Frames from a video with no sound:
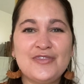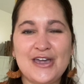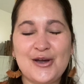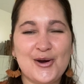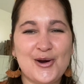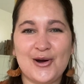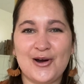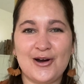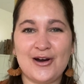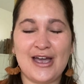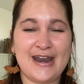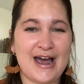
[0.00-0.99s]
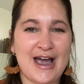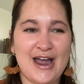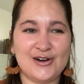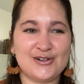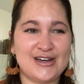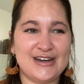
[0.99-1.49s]
think her and I
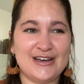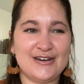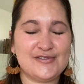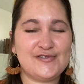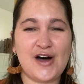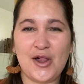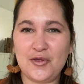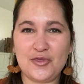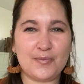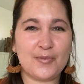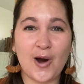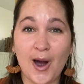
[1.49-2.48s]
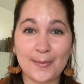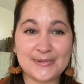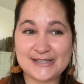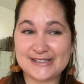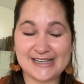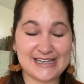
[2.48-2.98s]
are gonna follow the
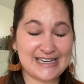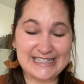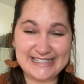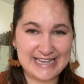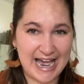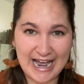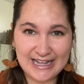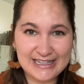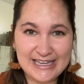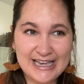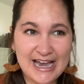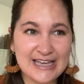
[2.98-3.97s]
prompts exactly.